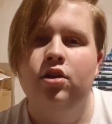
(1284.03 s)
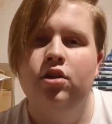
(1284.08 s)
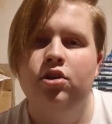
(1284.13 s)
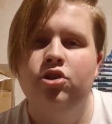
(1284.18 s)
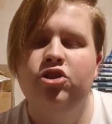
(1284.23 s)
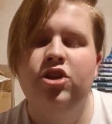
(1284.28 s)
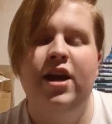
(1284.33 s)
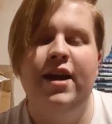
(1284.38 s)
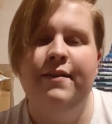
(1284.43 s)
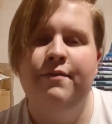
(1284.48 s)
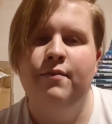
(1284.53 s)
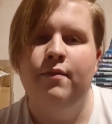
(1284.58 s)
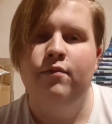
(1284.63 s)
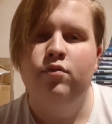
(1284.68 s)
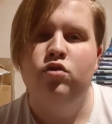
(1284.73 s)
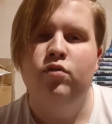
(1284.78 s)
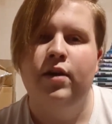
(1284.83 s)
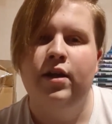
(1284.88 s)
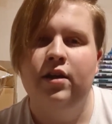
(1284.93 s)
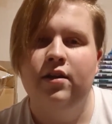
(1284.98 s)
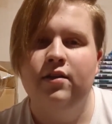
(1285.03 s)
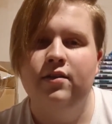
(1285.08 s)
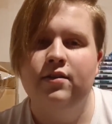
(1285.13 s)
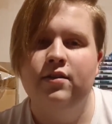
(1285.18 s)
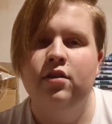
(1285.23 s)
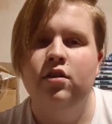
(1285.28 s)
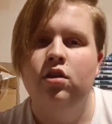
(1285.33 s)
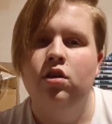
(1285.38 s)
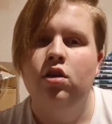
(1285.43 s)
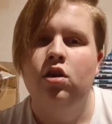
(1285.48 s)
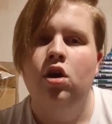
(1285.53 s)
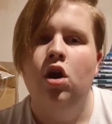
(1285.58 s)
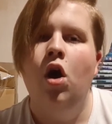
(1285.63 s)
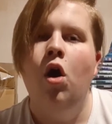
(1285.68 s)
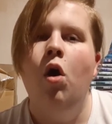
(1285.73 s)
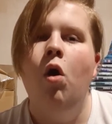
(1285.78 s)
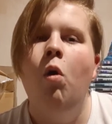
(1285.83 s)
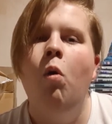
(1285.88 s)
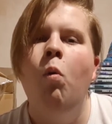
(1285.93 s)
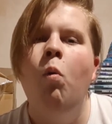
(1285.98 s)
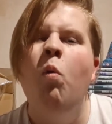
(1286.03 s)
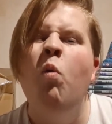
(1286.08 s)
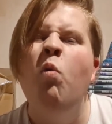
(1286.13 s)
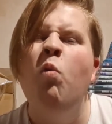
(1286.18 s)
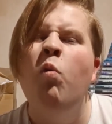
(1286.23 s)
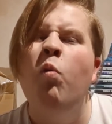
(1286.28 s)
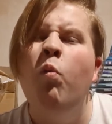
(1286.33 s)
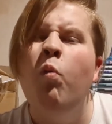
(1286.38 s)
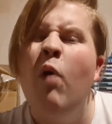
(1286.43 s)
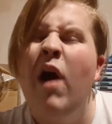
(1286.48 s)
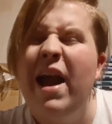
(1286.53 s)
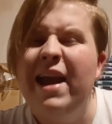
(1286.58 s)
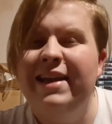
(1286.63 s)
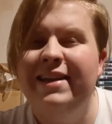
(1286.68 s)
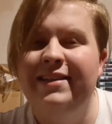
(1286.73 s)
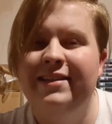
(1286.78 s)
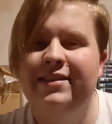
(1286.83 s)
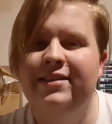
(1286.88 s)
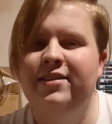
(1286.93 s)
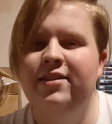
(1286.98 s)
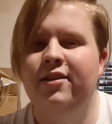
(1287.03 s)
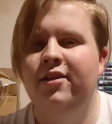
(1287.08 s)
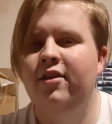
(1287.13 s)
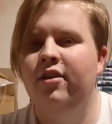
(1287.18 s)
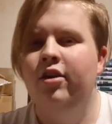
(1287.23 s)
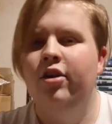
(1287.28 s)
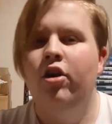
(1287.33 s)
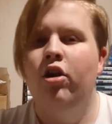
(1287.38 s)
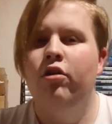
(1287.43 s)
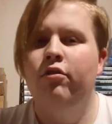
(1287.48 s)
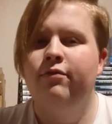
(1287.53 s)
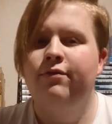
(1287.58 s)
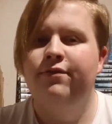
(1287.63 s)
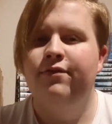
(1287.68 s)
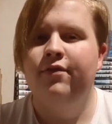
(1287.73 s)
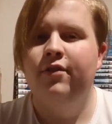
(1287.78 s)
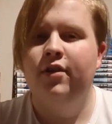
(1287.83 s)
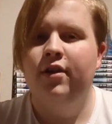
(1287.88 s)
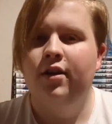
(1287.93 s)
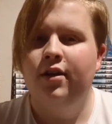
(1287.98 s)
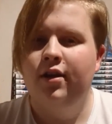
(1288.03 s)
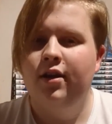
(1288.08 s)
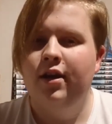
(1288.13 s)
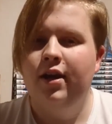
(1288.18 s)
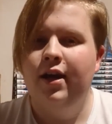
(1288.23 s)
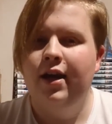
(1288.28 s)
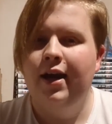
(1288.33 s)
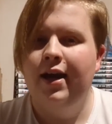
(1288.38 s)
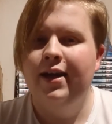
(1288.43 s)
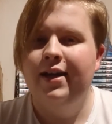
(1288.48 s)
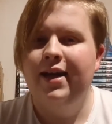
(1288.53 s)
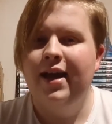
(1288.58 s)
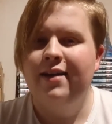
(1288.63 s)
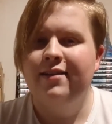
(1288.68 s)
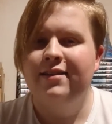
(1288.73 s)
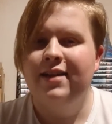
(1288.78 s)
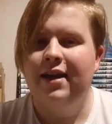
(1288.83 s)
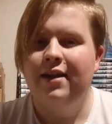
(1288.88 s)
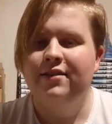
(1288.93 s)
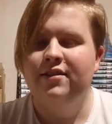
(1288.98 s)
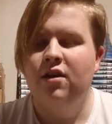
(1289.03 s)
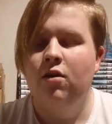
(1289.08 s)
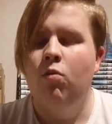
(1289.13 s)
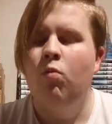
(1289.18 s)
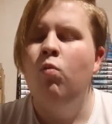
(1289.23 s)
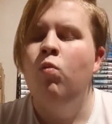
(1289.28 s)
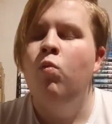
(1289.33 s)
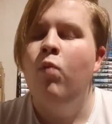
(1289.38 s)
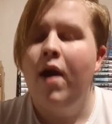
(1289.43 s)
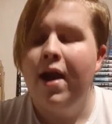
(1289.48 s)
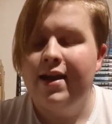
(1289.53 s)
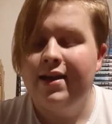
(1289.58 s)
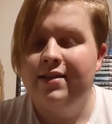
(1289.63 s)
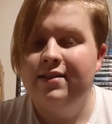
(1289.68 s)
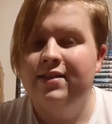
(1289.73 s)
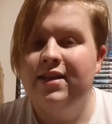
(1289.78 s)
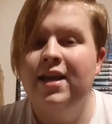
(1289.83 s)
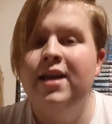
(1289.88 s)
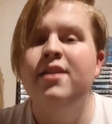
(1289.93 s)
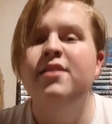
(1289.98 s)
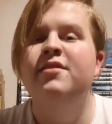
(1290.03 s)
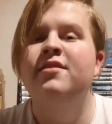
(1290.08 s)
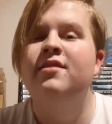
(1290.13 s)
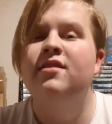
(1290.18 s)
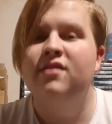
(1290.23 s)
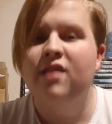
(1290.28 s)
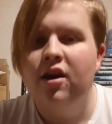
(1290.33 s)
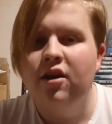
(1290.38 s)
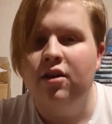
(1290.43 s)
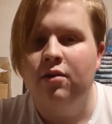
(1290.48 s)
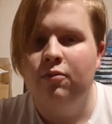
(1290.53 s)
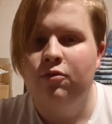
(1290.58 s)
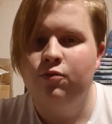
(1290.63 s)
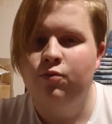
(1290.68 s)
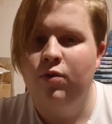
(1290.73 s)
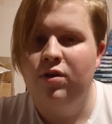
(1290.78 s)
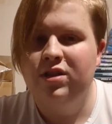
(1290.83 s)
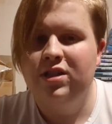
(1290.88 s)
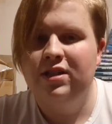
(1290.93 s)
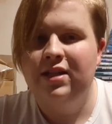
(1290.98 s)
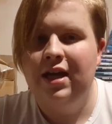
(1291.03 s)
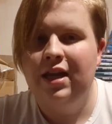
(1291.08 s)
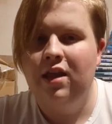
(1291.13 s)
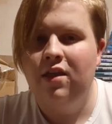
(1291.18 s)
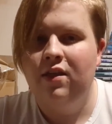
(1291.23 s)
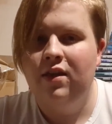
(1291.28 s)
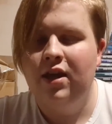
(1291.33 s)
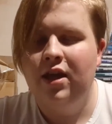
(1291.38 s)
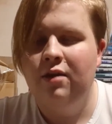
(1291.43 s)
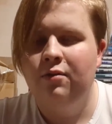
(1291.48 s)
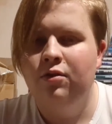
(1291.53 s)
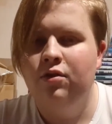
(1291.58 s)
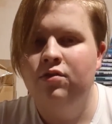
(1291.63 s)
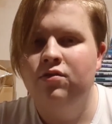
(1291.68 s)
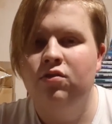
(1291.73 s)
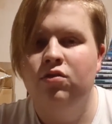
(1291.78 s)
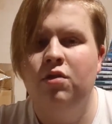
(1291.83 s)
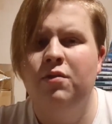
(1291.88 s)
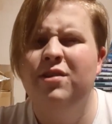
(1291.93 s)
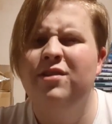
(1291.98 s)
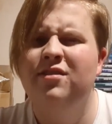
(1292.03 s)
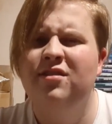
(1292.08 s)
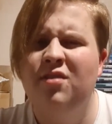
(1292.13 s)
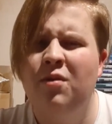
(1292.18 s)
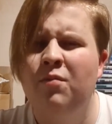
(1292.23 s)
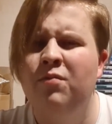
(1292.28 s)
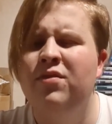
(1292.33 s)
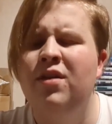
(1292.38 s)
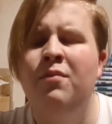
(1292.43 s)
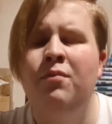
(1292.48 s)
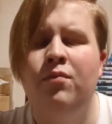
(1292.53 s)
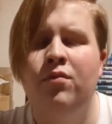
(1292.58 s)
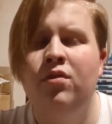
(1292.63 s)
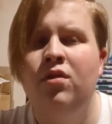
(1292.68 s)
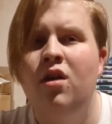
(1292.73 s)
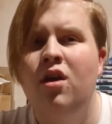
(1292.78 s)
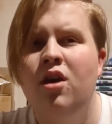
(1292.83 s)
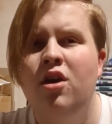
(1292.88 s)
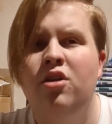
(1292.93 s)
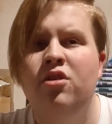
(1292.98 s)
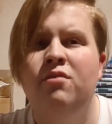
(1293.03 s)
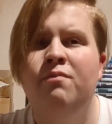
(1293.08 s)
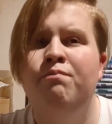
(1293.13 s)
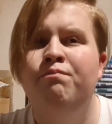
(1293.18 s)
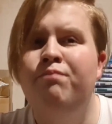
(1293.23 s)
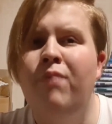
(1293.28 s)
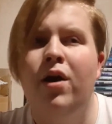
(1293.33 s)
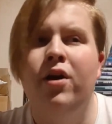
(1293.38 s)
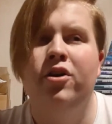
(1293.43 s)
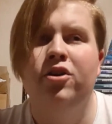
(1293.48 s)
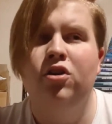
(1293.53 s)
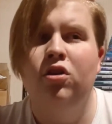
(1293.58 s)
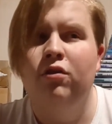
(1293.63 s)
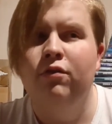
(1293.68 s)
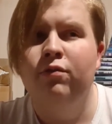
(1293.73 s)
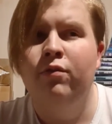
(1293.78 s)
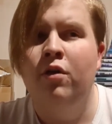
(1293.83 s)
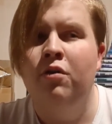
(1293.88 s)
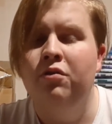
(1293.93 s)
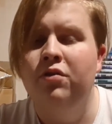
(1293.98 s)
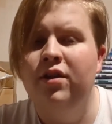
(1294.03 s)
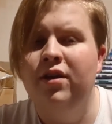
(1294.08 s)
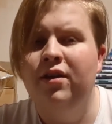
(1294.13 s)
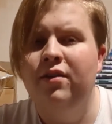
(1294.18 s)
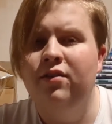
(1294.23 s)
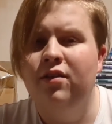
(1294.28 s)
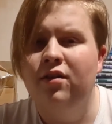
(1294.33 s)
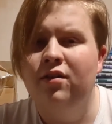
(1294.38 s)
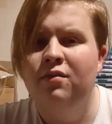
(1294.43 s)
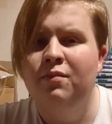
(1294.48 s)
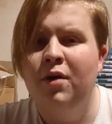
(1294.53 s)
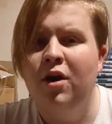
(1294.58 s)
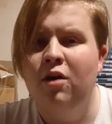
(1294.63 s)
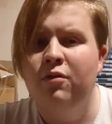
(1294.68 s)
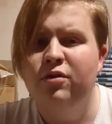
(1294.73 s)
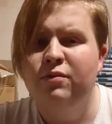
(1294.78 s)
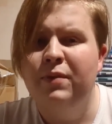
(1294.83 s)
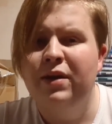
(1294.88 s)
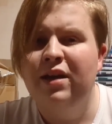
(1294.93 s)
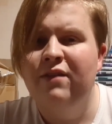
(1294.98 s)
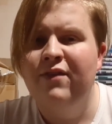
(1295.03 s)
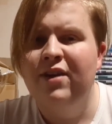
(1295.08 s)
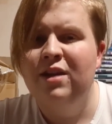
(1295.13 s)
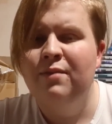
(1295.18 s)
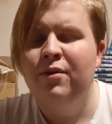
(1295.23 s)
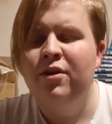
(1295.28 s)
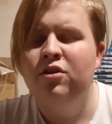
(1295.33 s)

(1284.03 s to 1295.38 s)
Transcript: Jay from In-Betweeners. Waste of a guest actor. Waste. His son was more entertaining than he was, although his son then buggered off while the spa was being invaded by